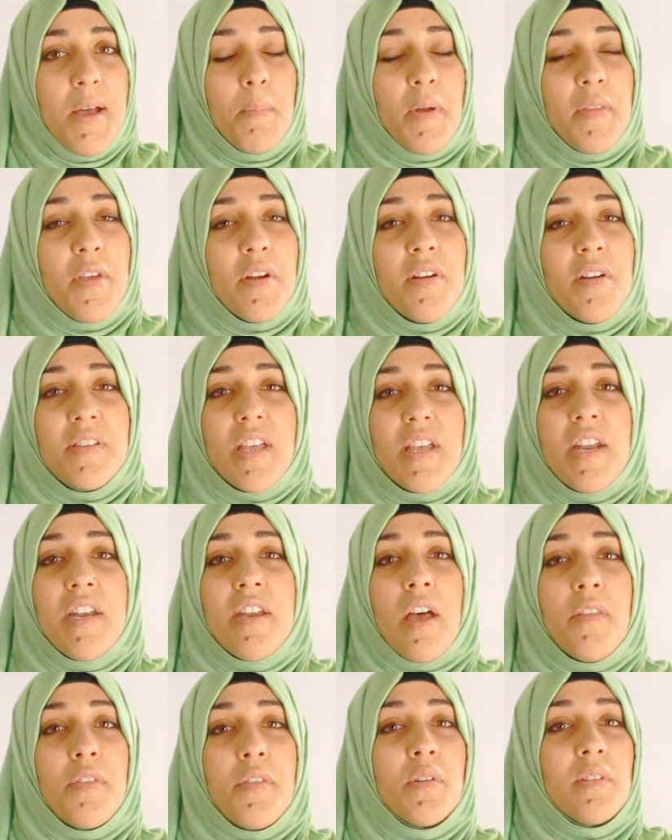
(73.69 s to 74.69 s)
But there is
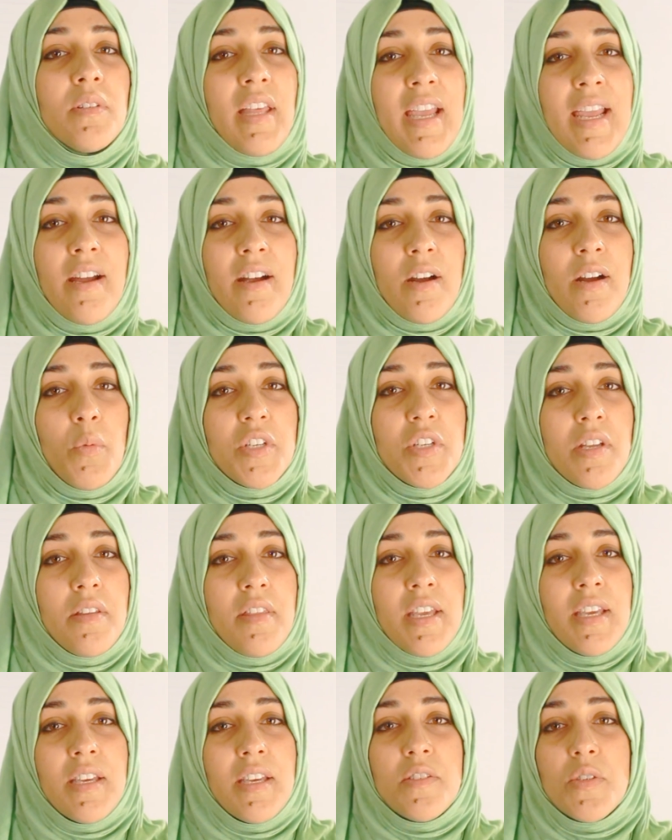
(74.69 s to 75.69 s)
another layer, which I
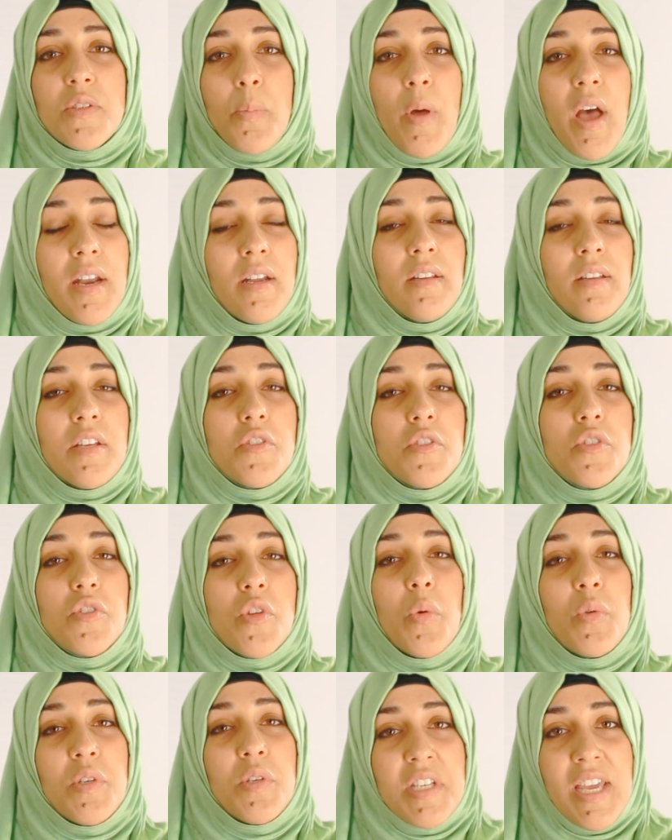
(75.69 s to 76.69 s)
think is, subhanAllah,
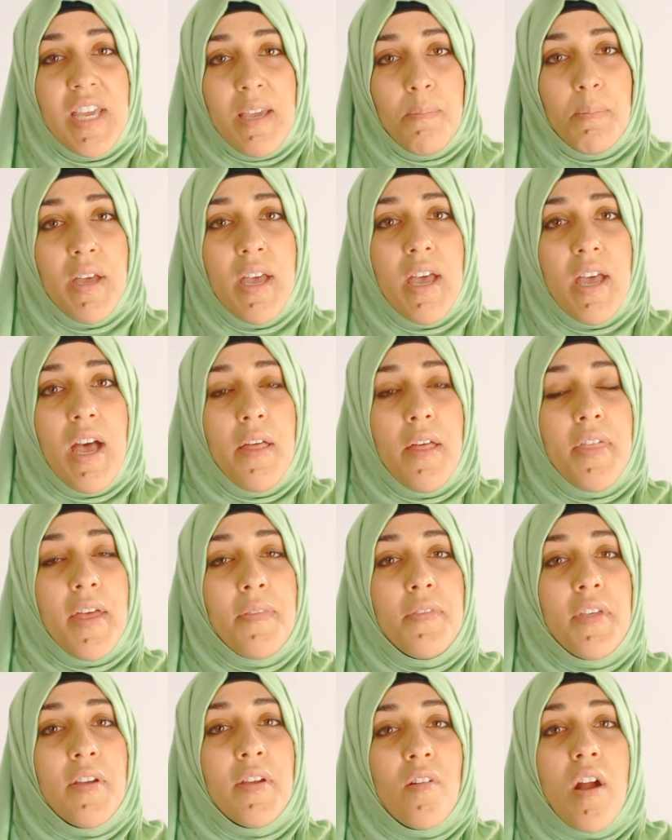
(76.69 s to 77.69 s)
so deep,
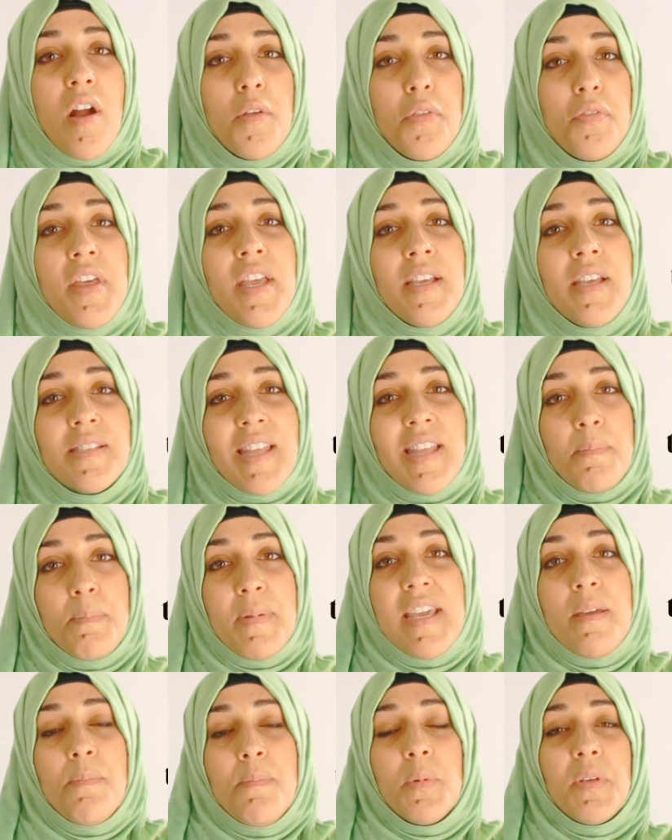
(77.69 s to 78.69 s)
that there are things that
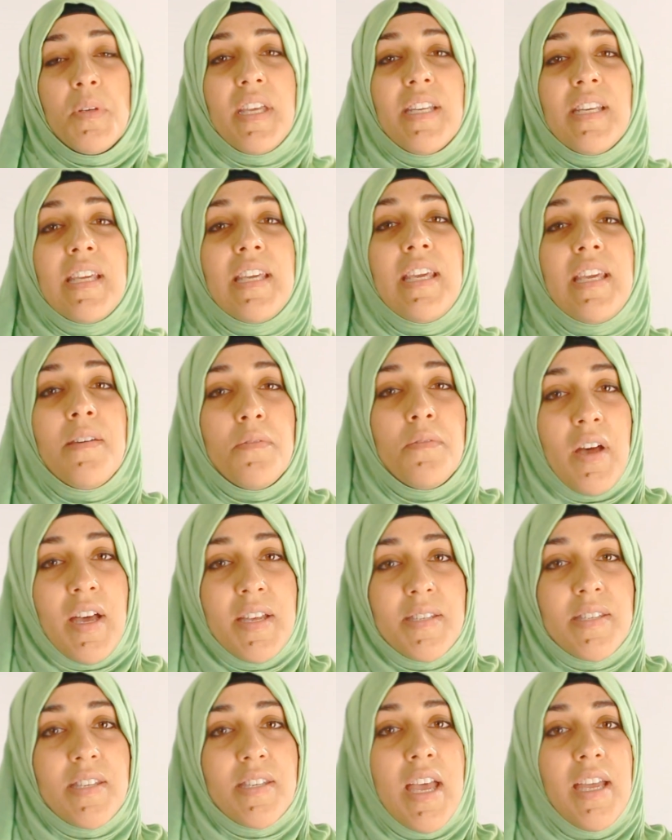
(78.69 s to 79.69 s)
people can give
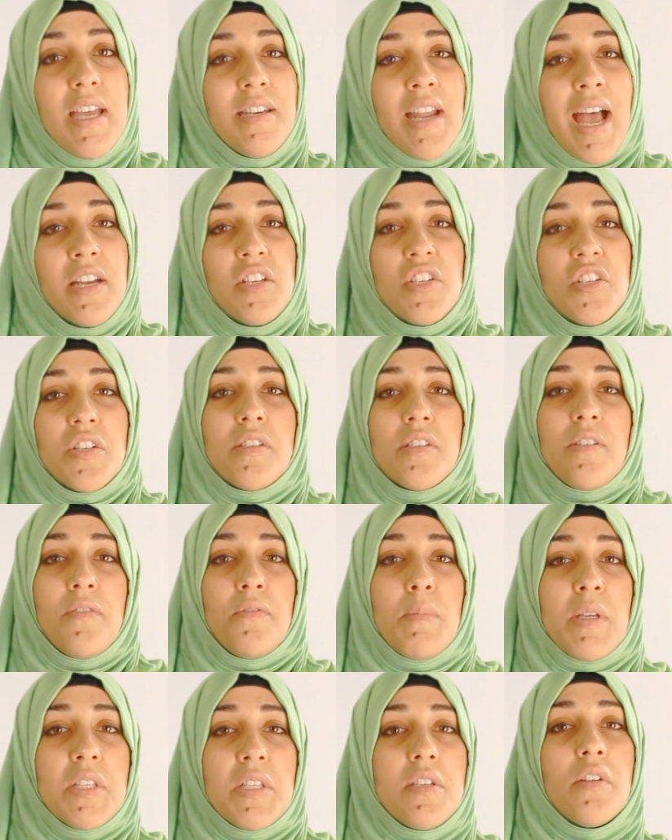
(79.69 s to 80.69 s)
us, not just
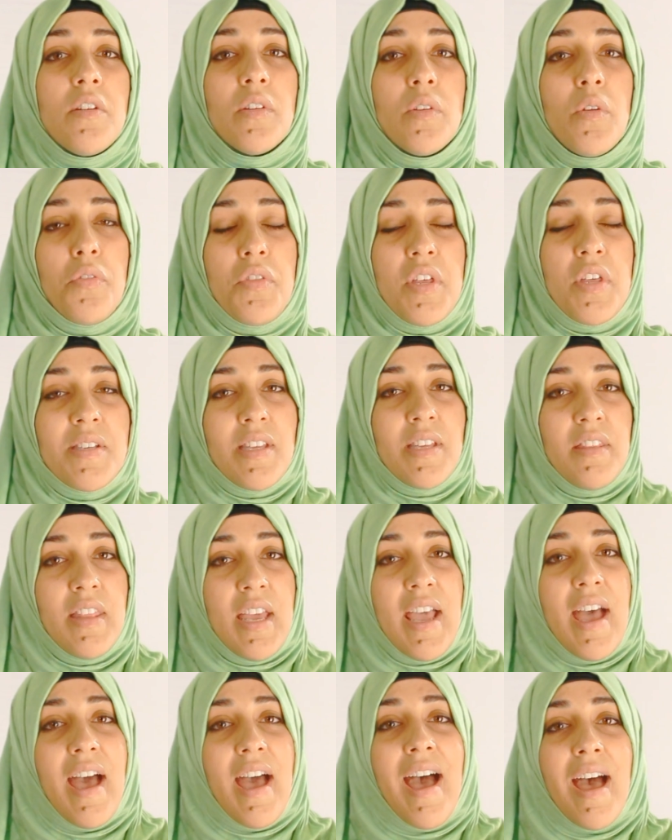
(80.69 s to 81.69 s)
of material things that
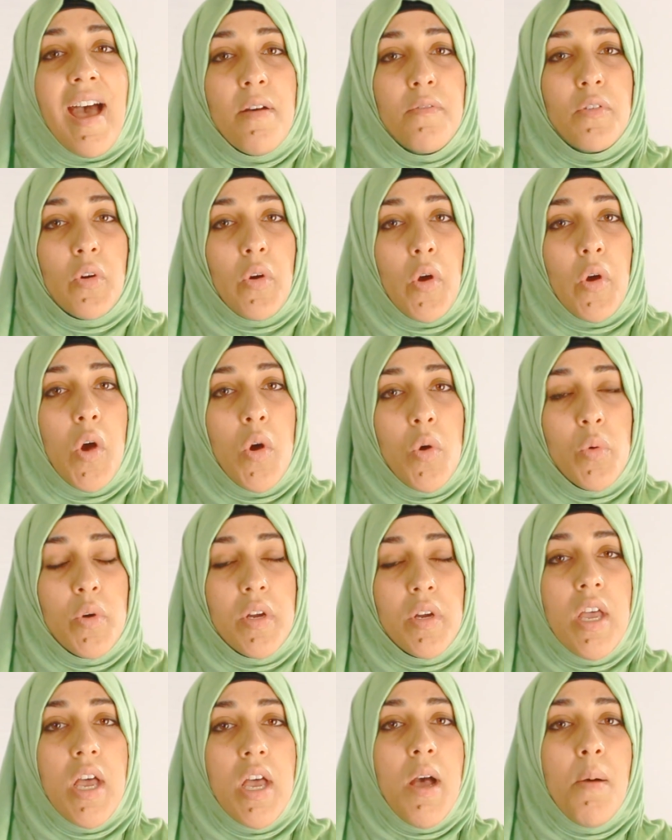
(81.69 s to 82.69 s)
they have or
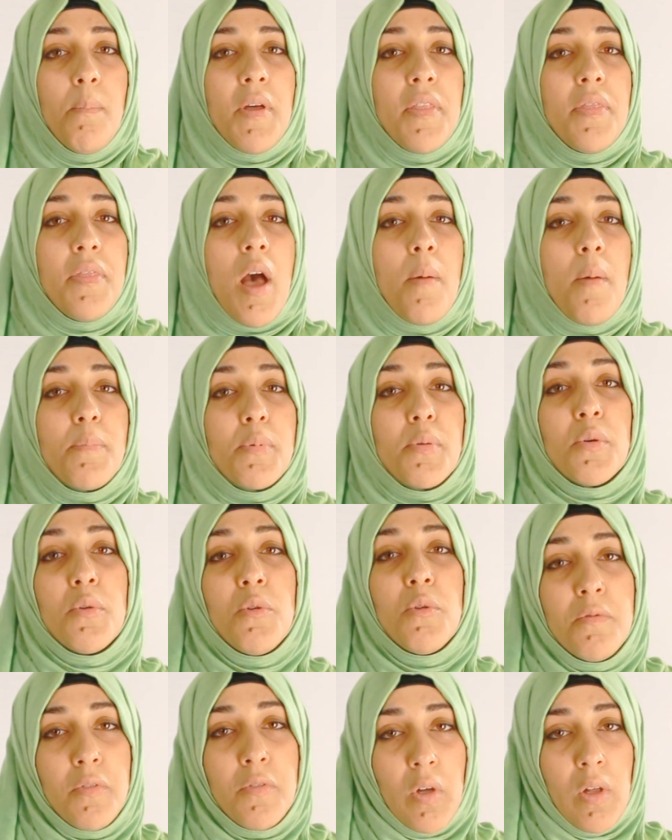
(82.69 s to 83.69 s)
own, but
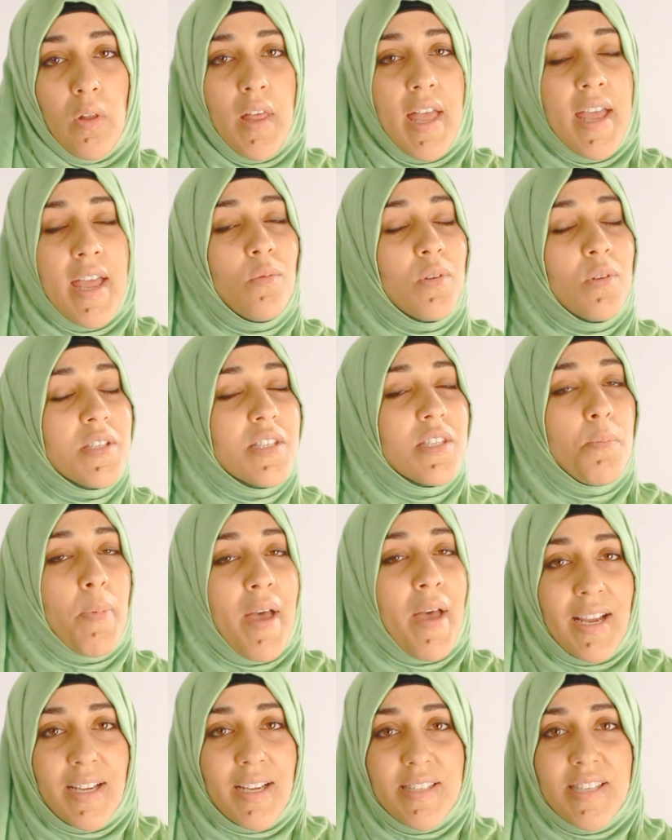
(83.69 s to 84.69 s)
approval and
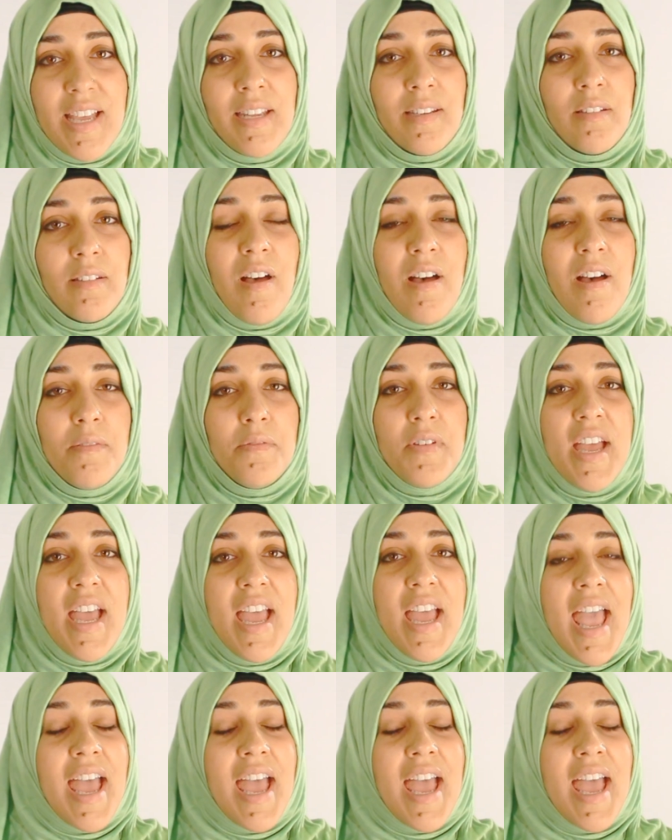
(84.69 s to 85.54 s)
respect and love.